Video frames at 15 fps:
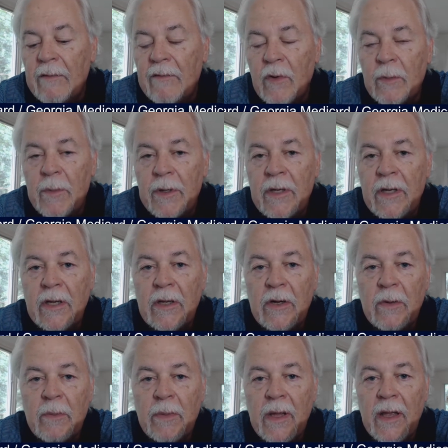for a
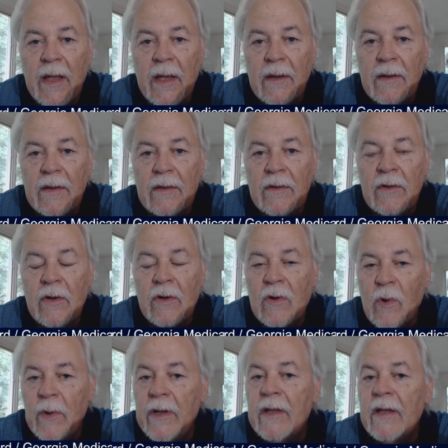particular plan, you're
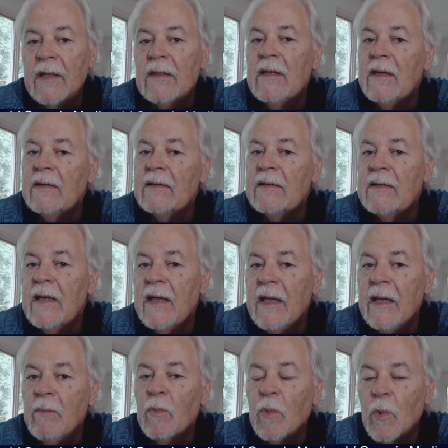going to get that
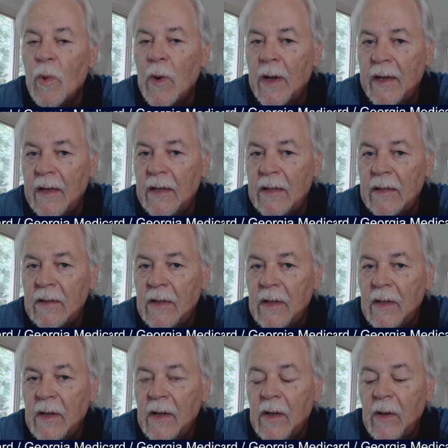same rate
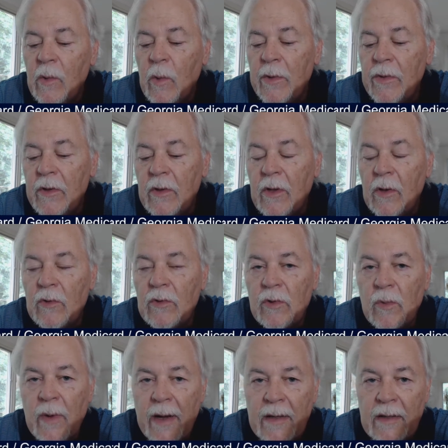whether you go
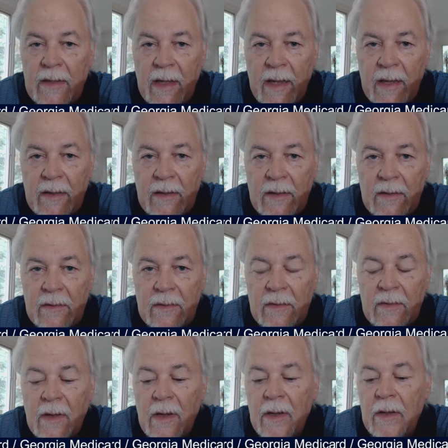direct to Aetna,
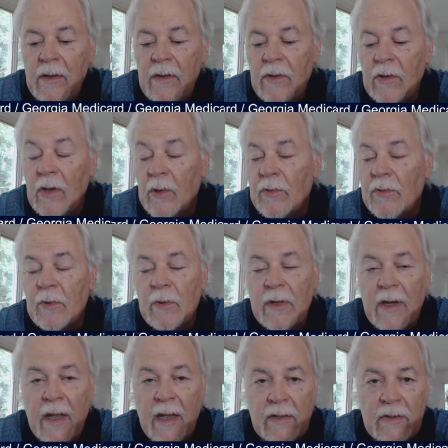you go through a
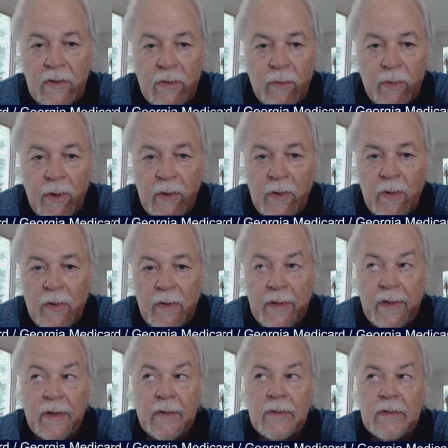national broker
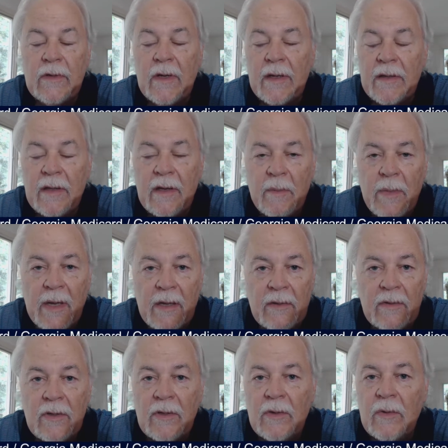that knows nothing
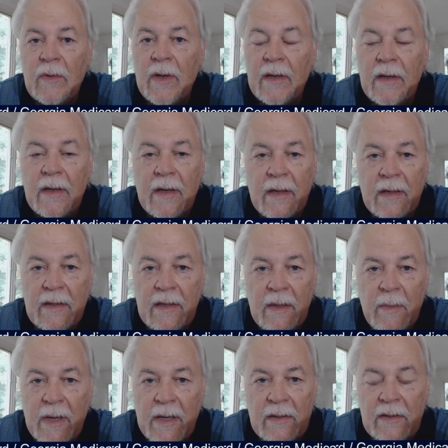about you and nothing
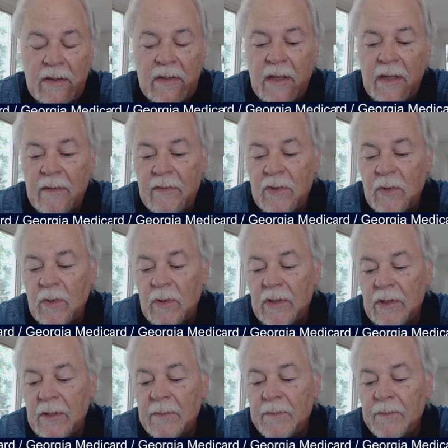about the state of
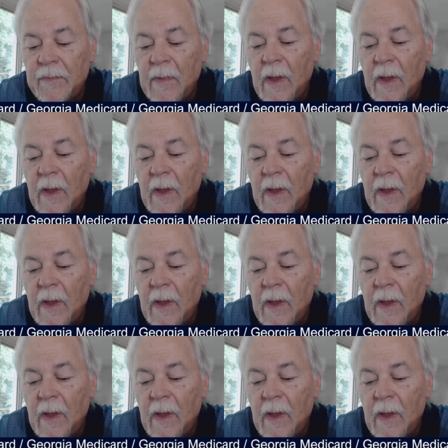Georgia,